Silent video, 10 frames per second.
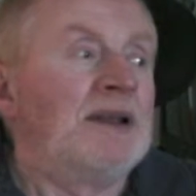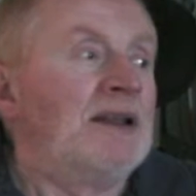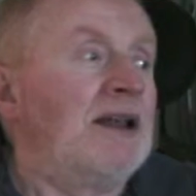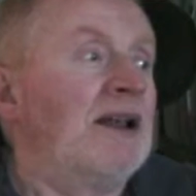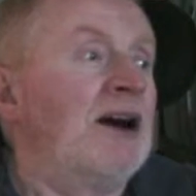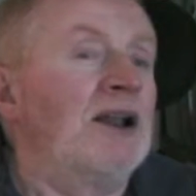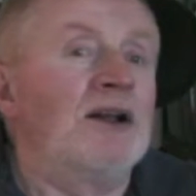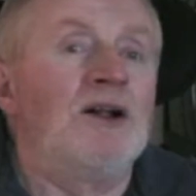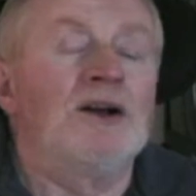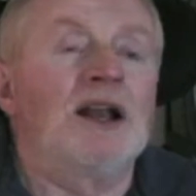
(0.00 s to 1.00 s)
and They
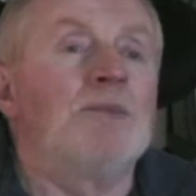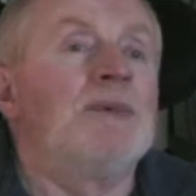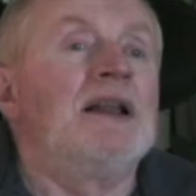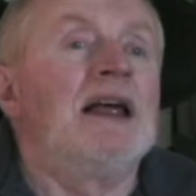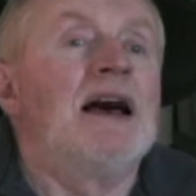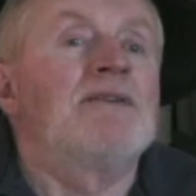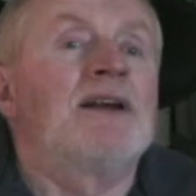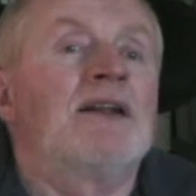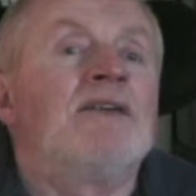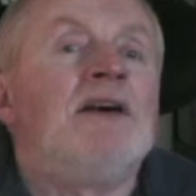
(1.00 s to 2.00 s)
got, all got a big laugh
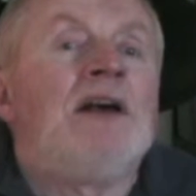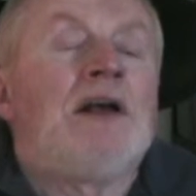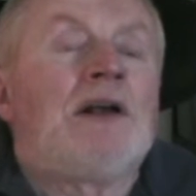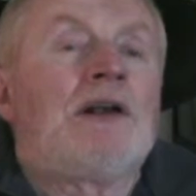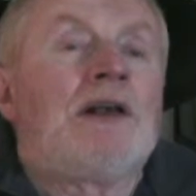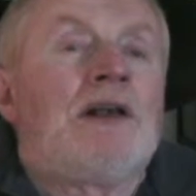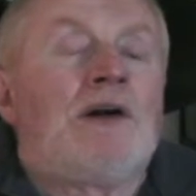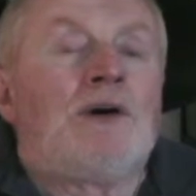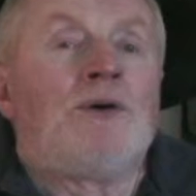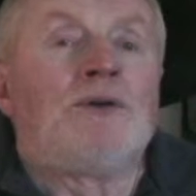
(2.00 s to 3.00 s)
out of
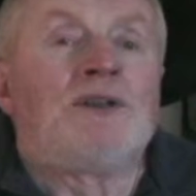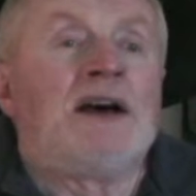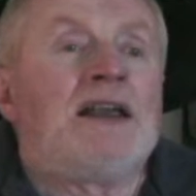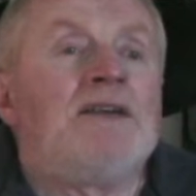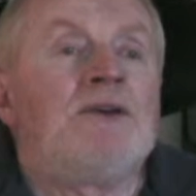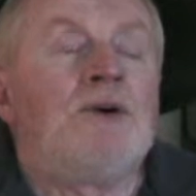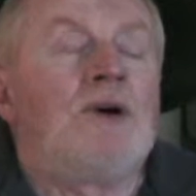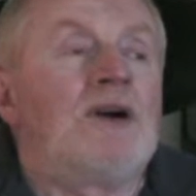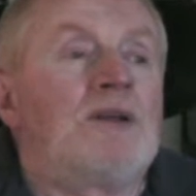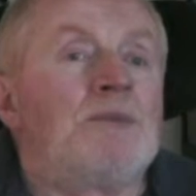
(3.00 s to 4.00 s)
old naive
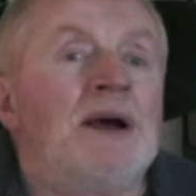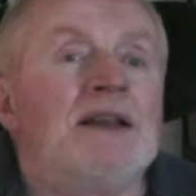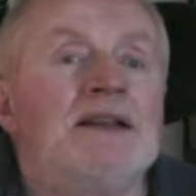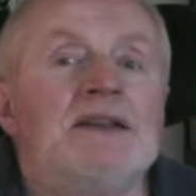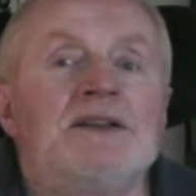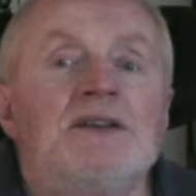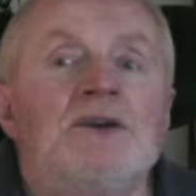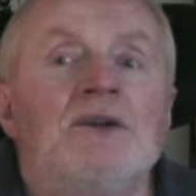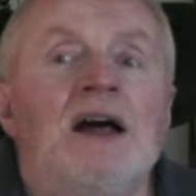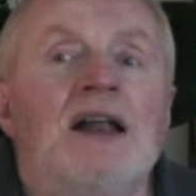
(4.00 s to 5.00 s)
Hogarth biting into the
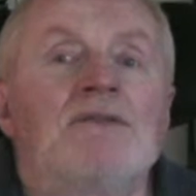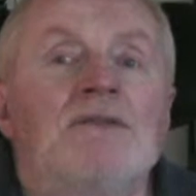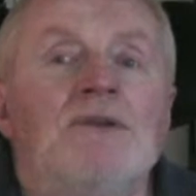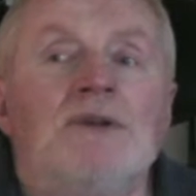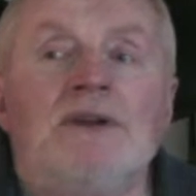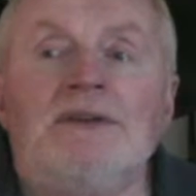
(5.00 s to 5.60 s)
old hot fruit.